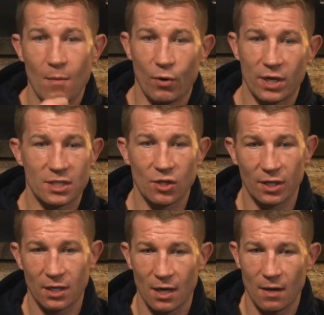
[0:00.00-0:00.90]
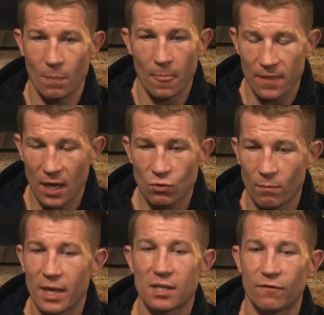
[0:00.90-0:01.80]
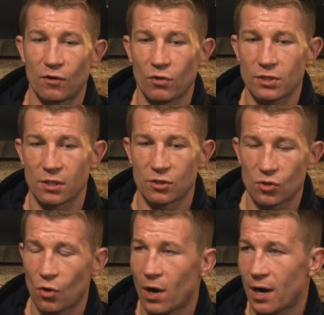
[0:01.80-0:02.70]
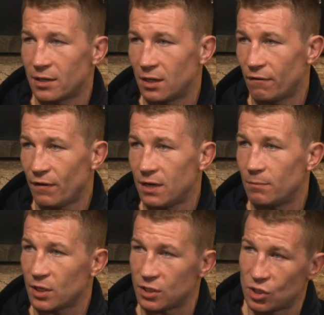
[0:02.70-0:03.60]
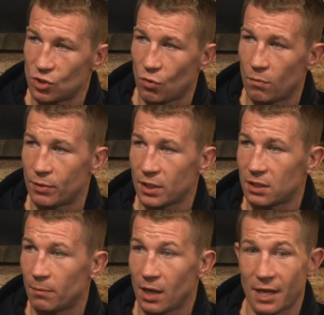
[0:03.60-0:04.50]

But it's like That's what makes Finn Russell so hard to defend, because he's so unpredictable.